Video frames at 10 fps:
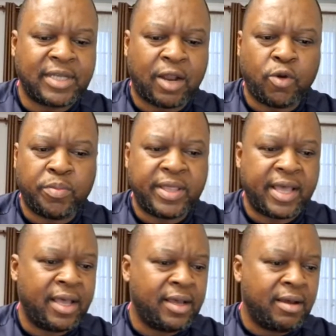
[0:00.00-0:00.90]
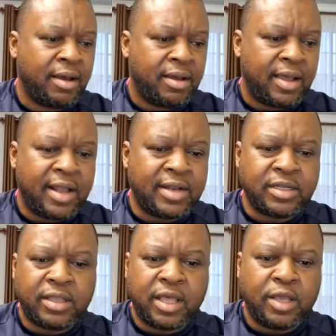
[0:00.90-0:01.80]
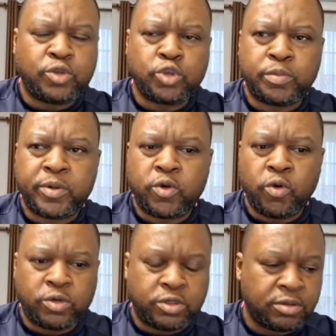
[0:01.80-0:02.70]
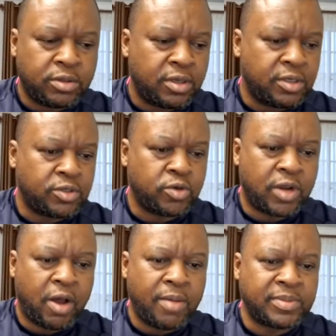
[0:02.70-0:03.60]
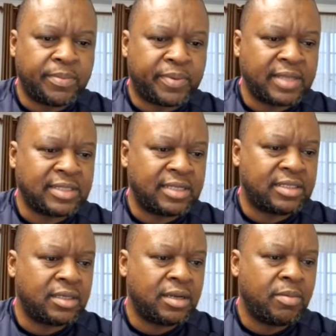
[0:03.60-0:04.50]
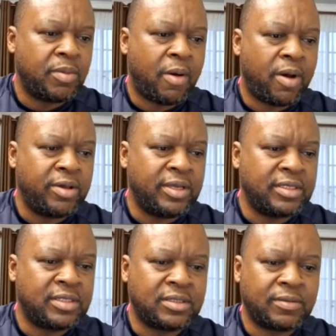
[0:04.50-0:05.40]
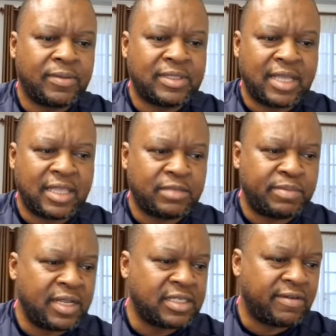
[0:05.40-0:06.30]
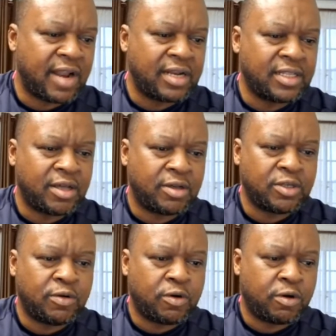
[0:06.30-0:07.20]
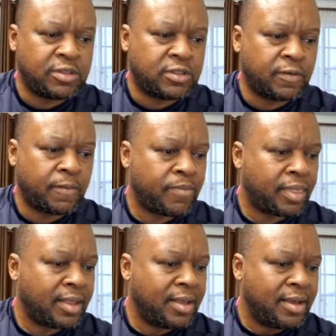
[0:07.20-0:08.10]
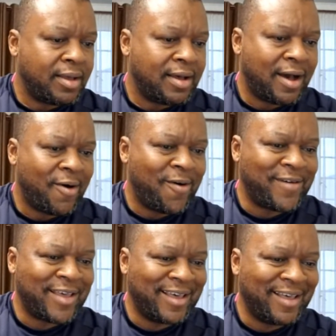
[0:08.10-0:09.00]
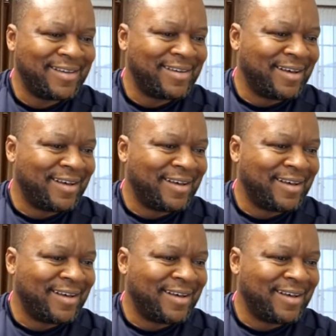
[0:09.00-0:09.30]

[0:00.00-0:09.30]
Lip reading: Dunlop there, and it used to be good. So now I'm surprised that Bulawayo is saying they're spending 700,000 on roads over here.